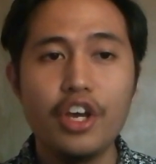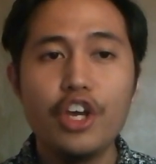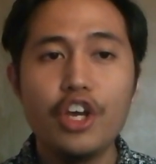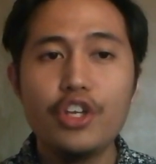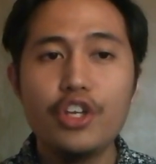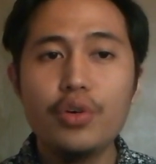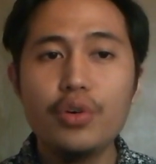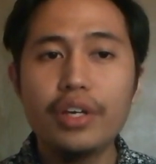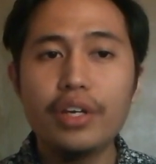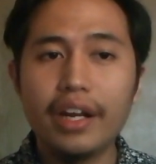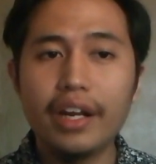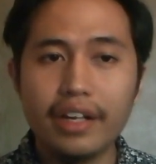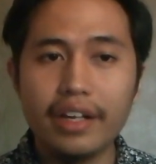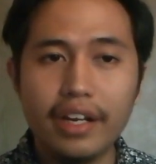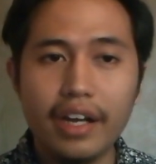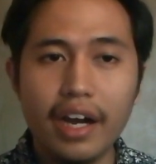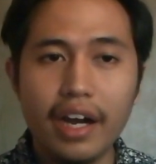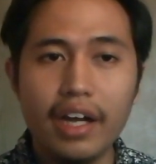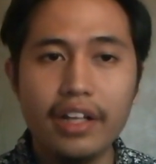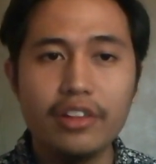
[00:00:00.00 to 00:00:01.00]
you can
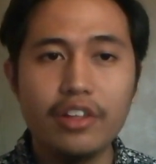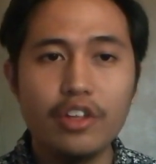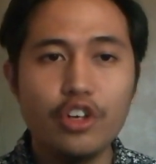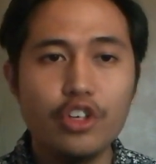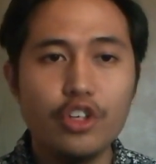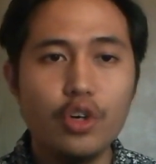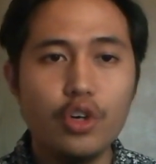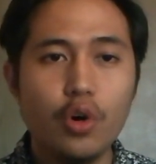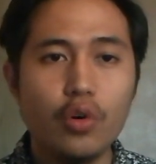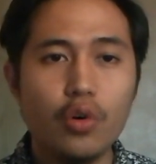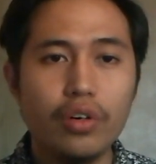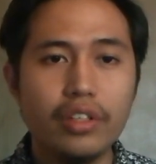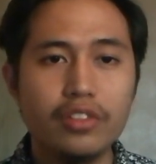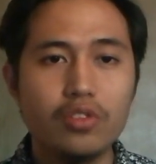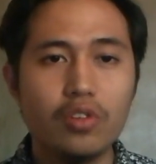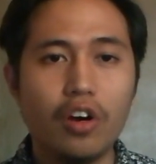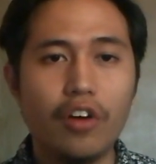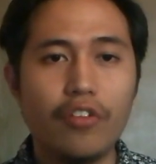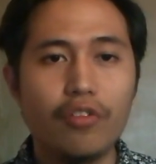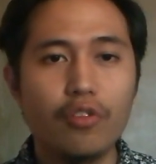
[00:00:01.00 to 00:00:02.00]
cut your risk
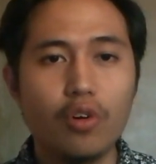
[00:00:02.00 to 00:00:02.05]
of